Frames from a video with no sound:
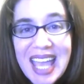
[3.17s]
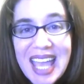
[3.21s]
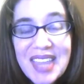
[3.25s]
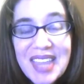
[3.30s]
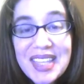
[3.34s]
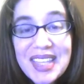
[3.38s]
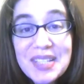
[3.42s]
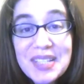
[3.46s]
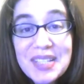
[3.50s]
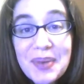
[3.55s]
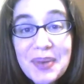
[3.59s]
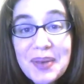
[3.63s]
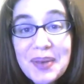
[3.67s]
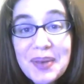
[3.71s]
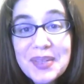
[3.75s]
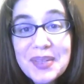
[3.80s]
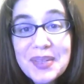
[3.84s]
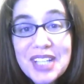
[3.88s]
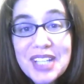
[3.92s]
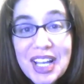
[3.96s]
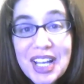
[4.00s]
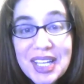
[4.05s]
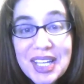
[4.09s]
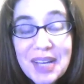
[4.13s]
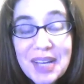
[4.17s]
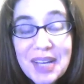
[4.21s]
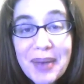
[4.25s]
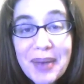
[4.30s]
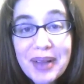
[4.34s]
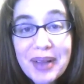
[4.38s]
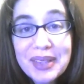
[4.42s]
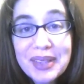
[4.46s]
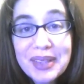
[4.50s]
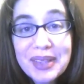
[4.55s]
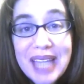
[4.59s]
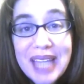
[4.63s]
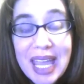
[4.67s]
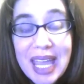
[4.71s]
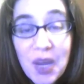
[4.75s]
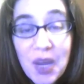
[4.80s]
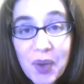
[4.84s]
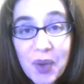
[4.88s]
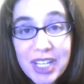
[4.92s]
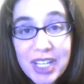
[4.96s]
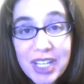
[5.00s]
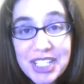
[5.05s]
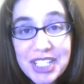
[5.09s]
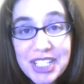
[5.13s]
This week we're talking about
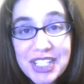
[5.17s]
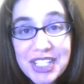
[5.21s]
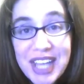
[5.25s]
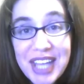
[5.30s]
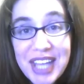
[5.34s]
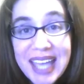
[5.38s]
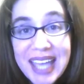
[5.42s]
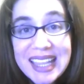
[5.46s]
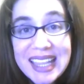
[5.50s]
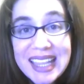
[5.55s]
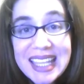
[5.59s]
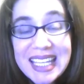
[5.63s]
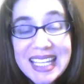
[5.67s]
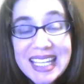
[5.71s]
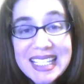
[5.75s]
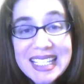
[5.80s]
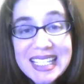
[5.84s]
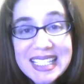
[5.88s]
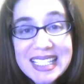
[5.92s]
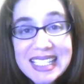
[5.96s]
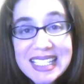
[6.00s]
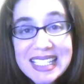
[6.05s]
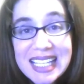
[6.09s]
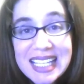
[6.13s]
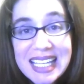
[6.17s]
language, and this,